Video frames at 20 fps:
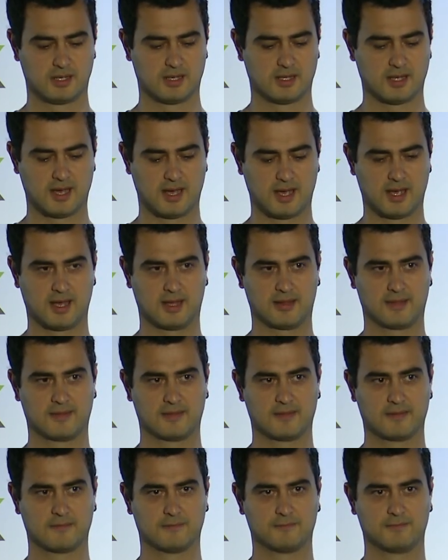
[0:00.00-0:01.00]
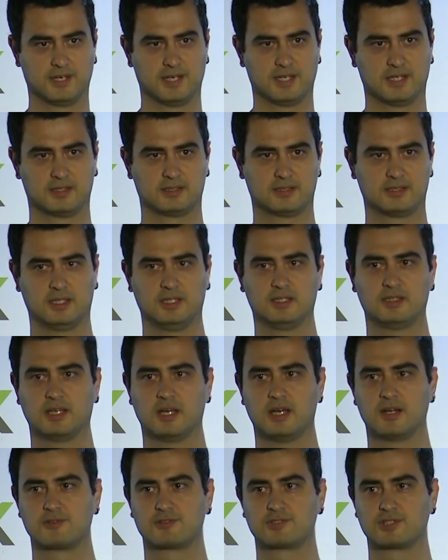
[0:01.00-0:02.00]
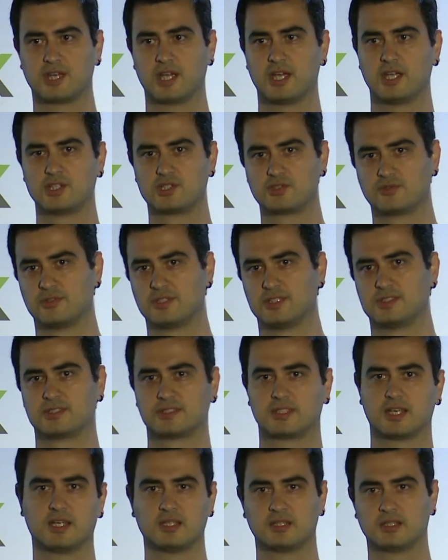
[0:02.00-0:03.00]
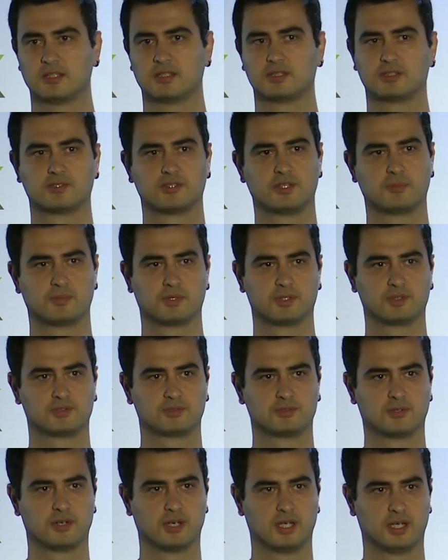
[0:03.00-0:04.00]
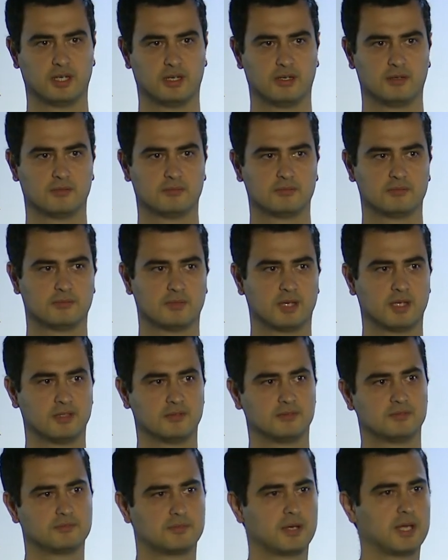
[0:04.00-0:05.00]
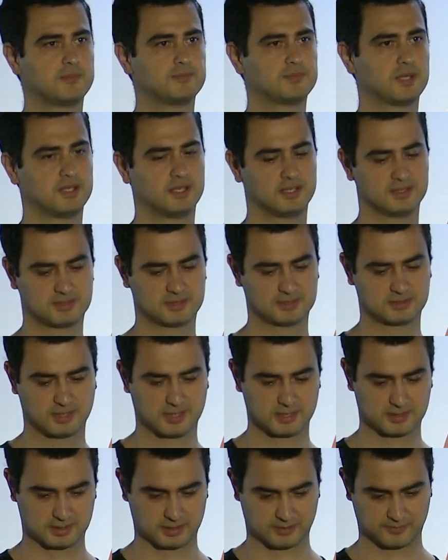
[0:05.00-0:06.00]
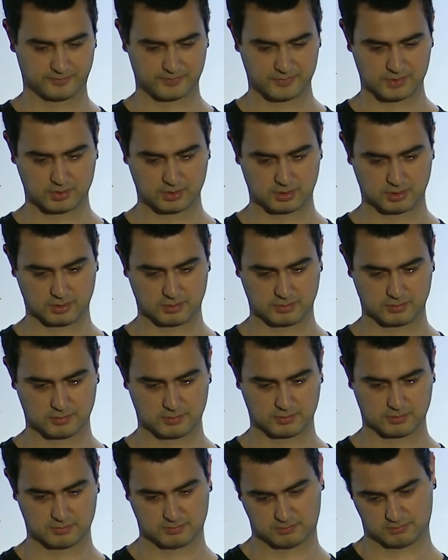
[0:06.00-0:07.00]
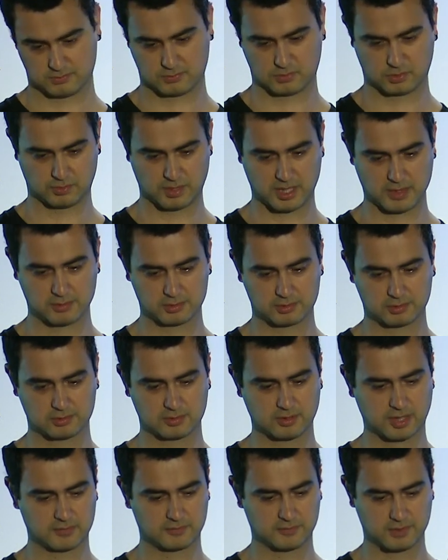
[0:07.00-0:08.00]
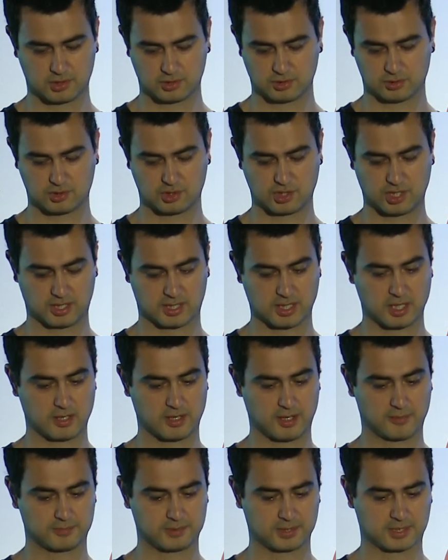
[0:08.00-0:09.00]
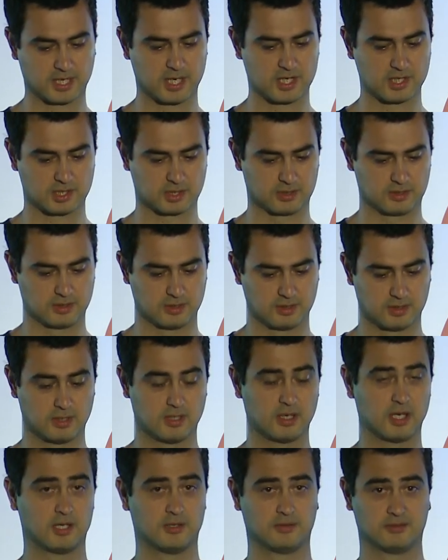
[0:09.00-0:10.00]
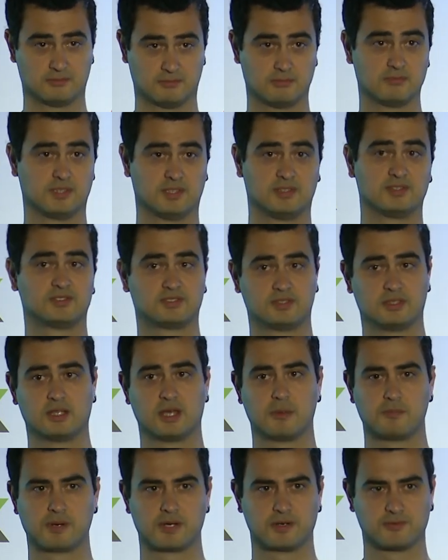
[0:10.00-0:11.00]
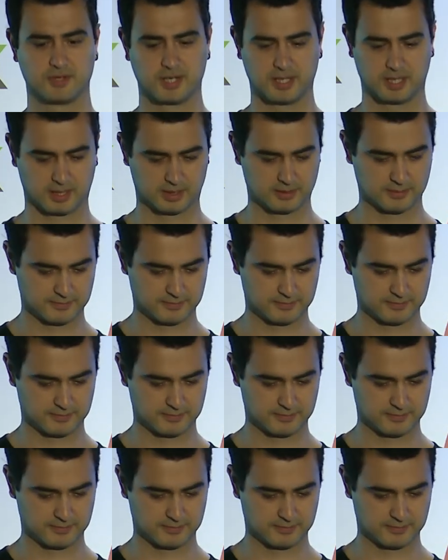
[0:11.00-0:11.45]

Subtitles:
And we did our change, we sent it to repository, and pipeline has started. So to be able to do that, we should check our application. And it's still up and running.